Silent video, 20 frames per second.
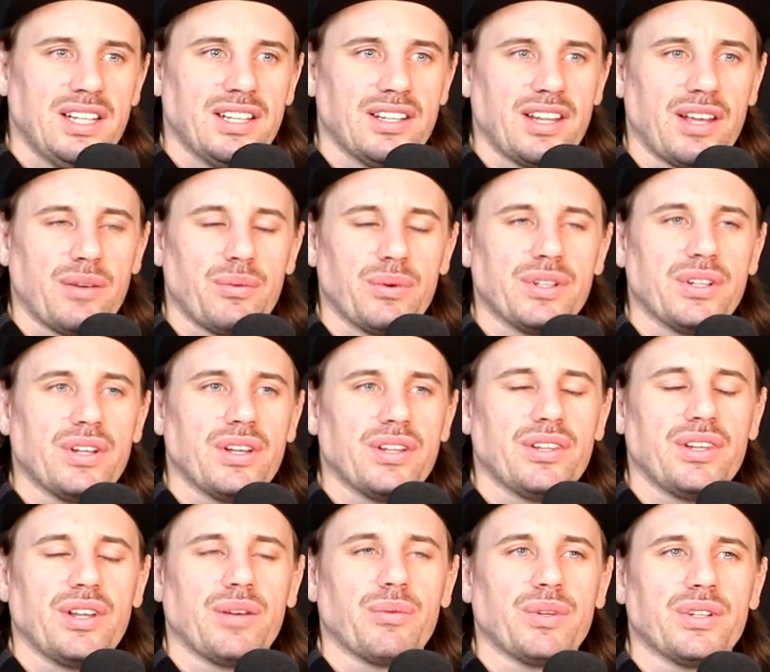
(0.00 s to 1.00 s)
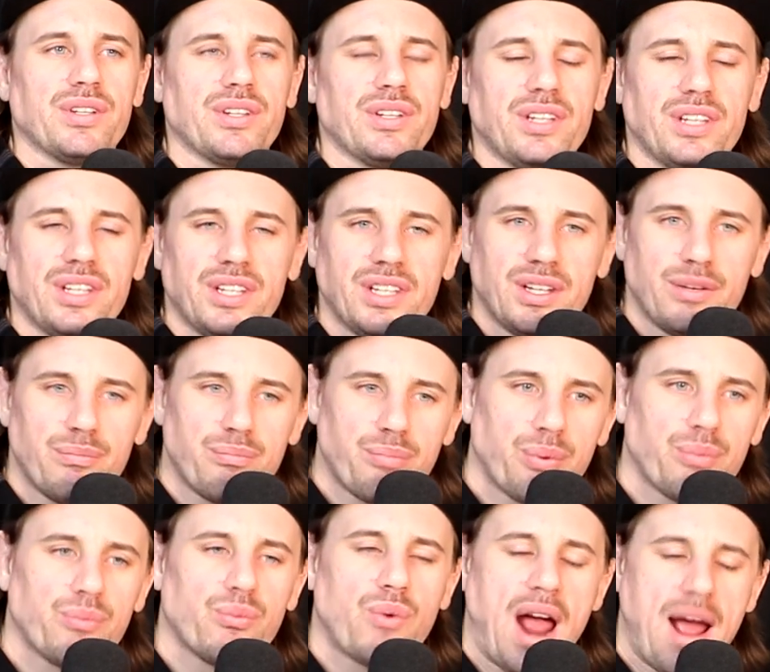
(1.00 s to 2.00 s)
they would
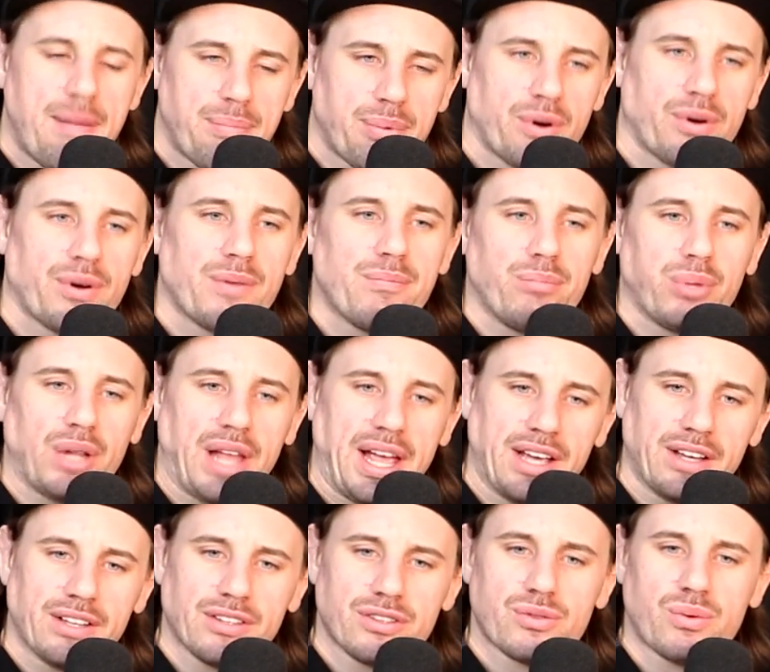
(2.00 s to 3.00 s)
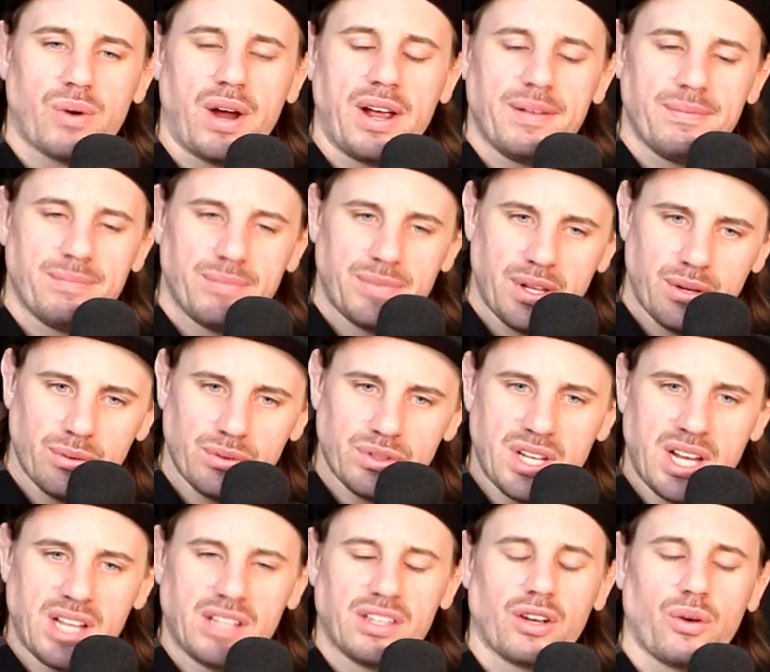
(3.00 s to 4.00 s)
wrap her in blankets, right? They would
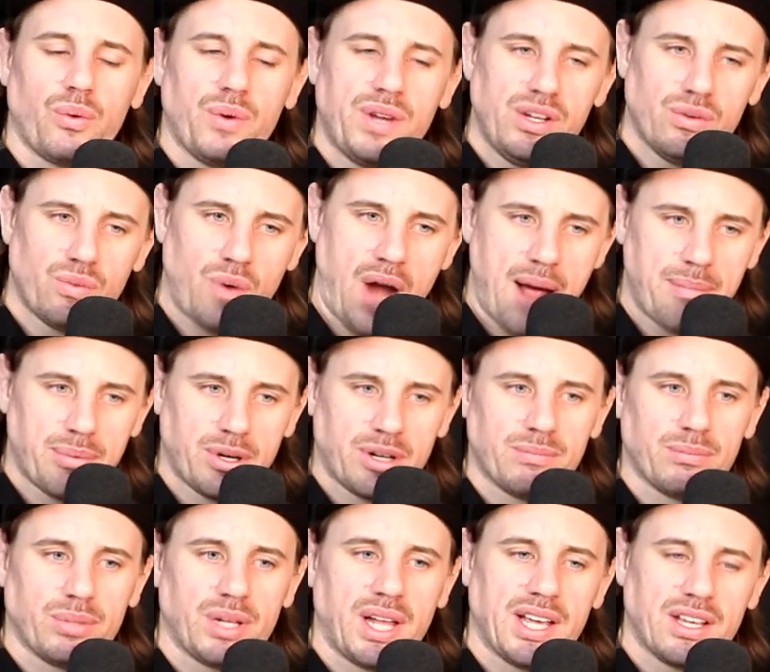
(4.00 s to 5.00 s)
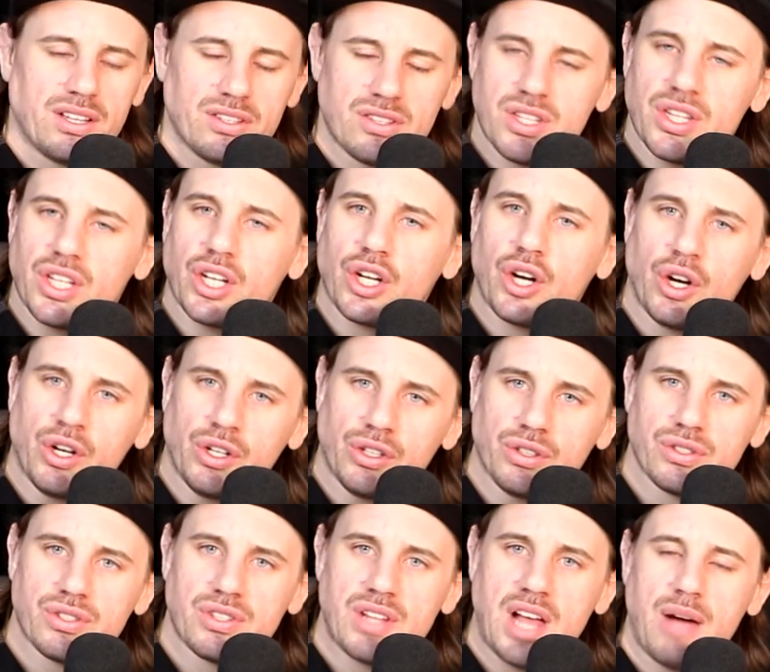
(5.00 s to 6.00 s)
take the queen, wrap her in blankets, and the
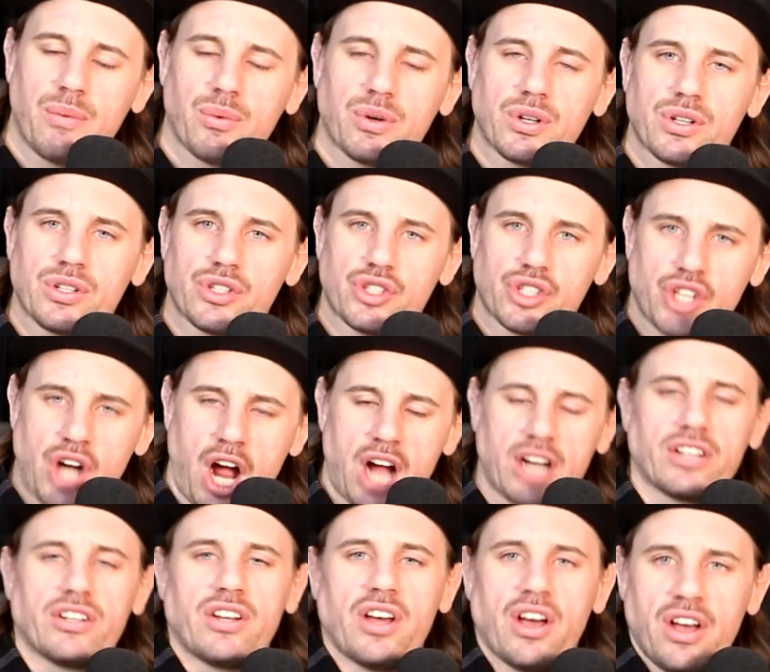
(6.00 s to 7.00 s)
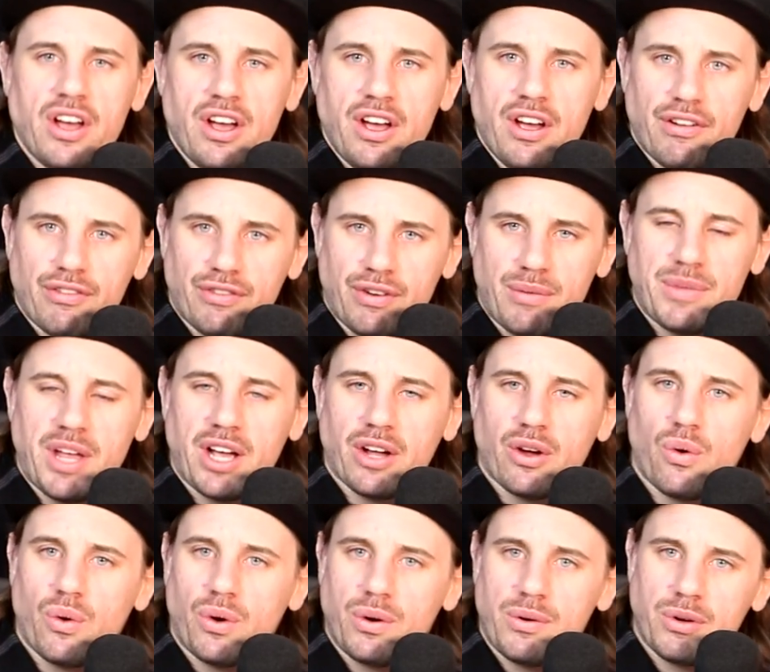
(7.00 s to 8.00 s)
kernels that were shucked from that
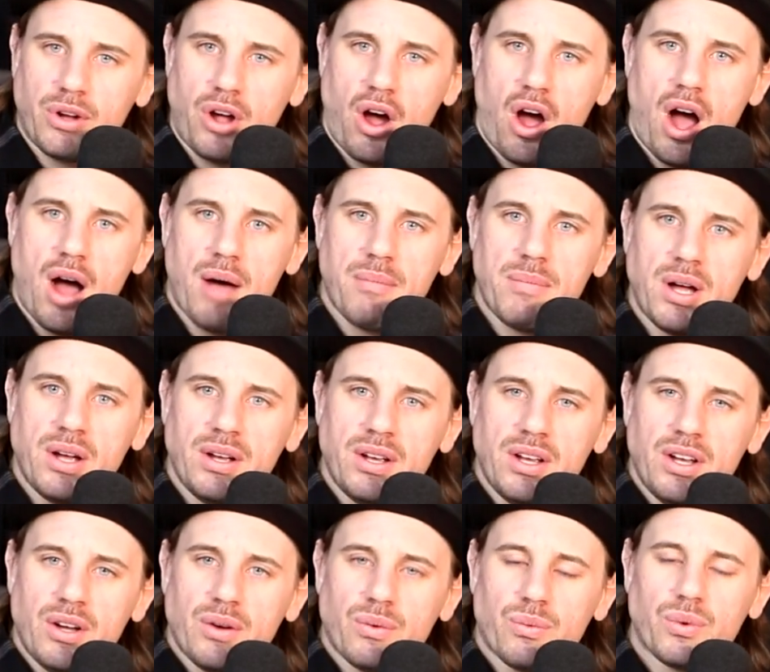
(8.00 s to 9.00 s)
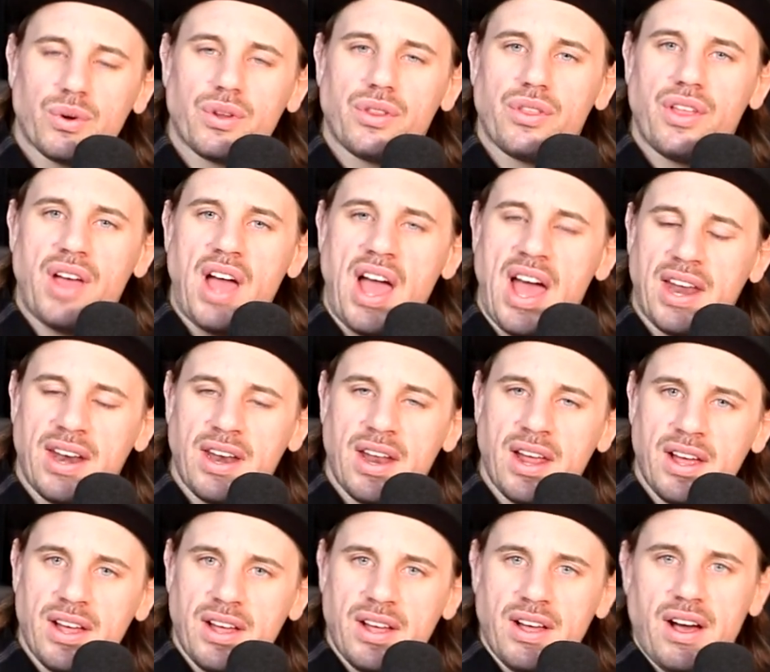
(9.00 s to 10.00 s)
corn cob were
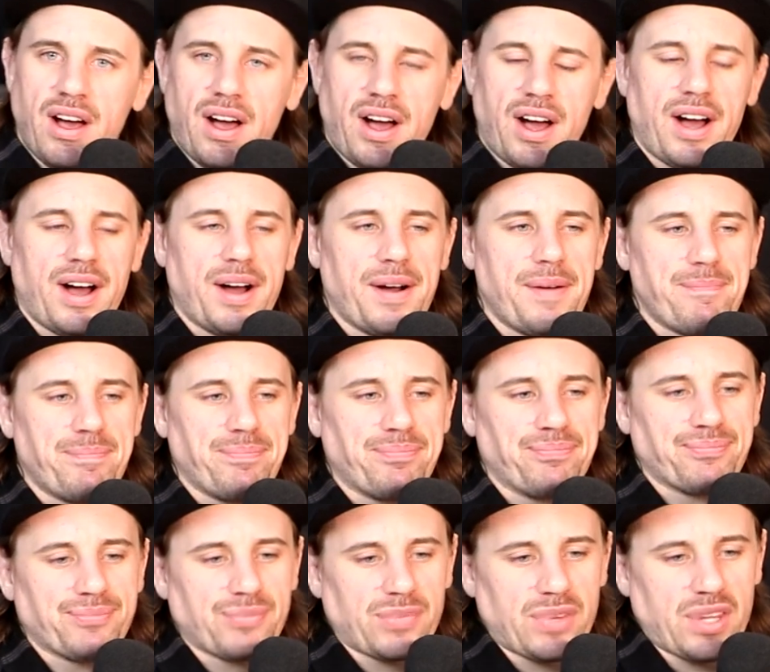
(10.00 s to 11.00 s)
then were